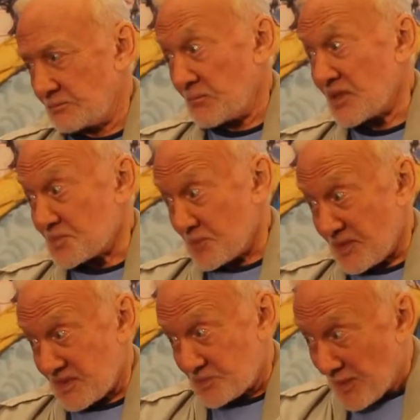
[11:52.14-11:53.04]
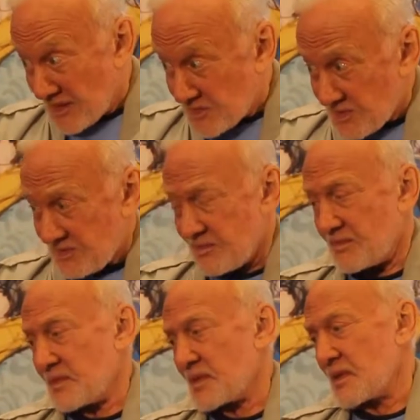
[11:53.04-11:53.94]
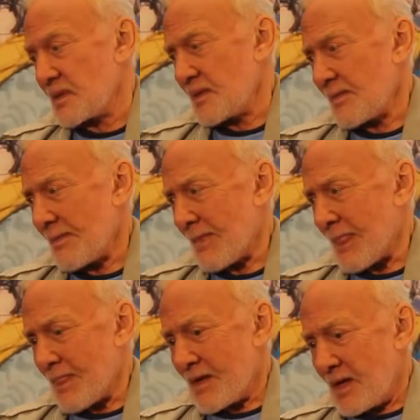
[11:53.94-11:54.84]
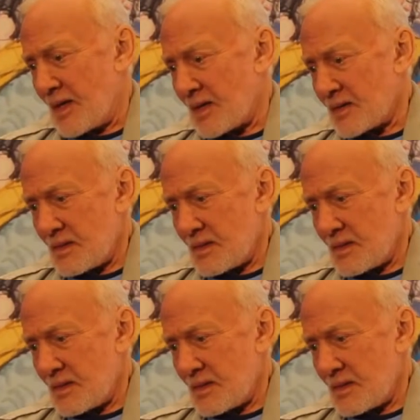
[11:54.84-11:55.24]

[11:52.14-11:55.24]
much more expensive, and